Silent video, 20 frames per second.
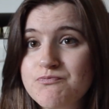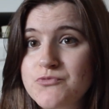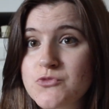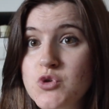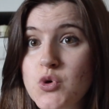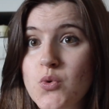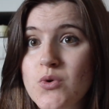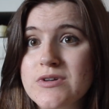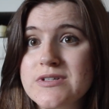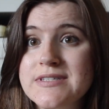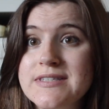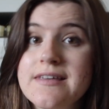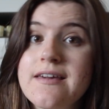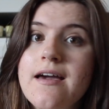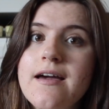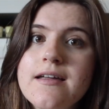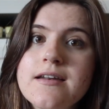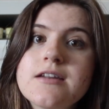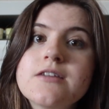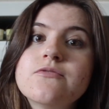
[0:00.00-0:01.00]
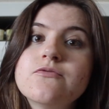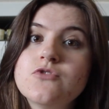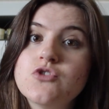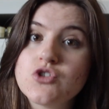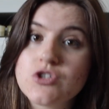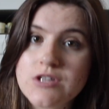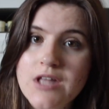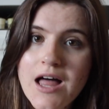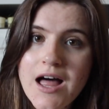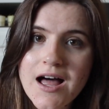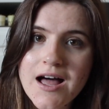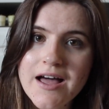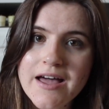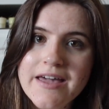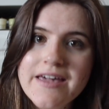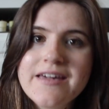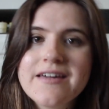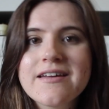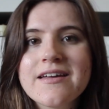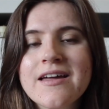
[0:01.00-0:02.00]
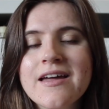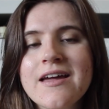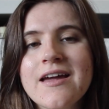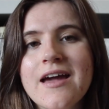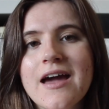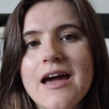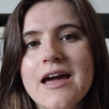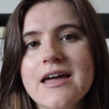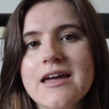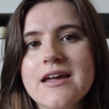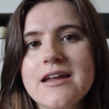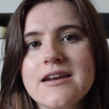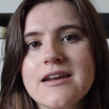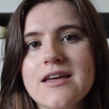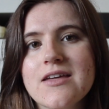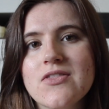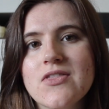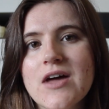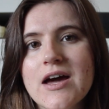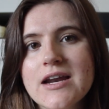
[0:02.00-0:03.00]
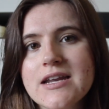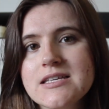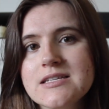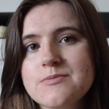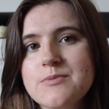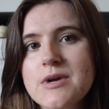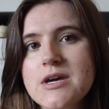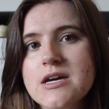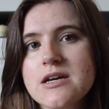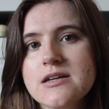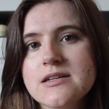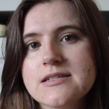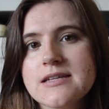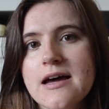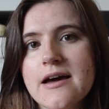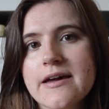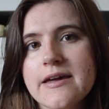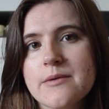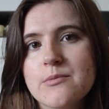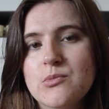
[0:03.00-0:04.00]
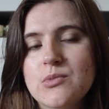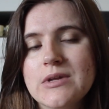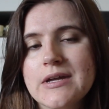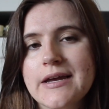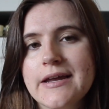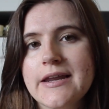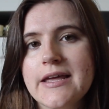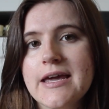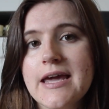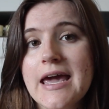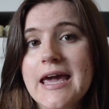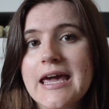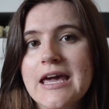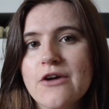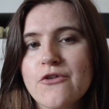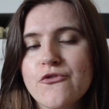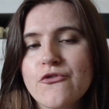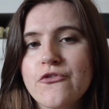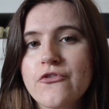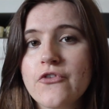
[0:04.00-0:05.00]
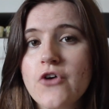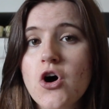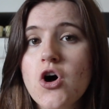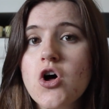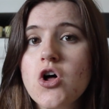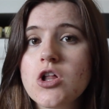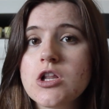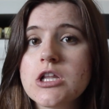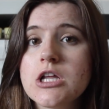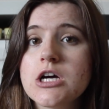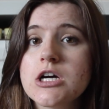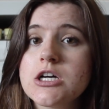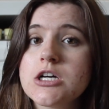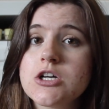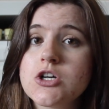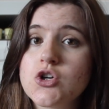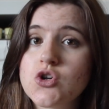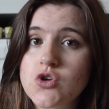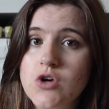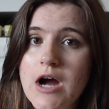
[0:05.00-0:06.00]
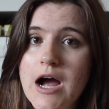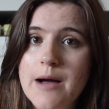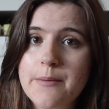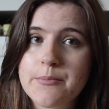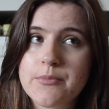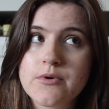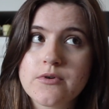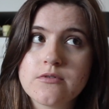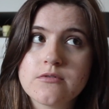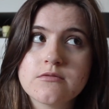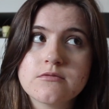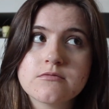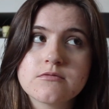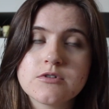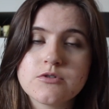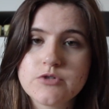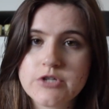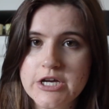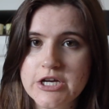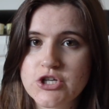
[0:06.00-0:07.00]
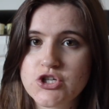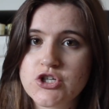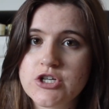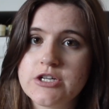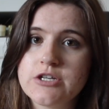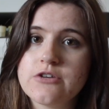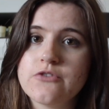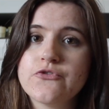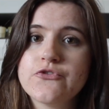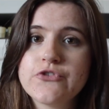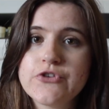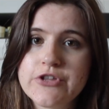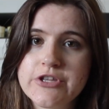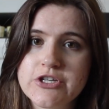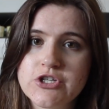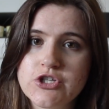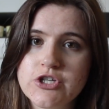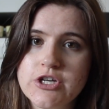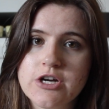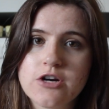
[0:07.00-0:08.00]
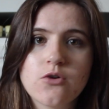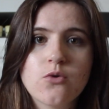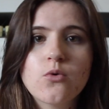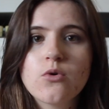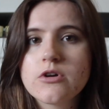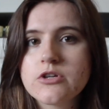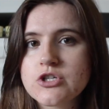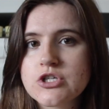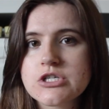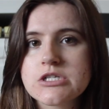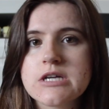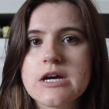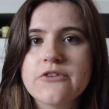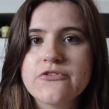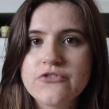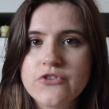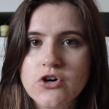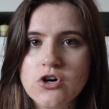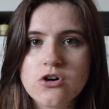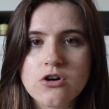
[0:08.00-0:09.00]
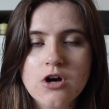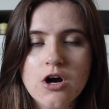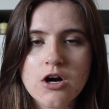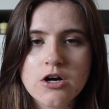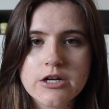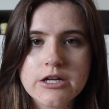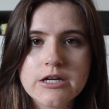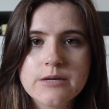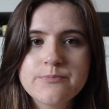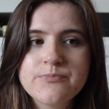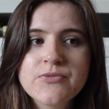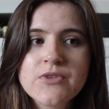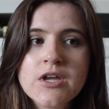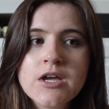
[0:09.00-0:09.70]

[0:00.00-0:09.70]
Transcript: towards the end of July, and that is because I am planning a fall crop rotation for this year, or just a fall garden.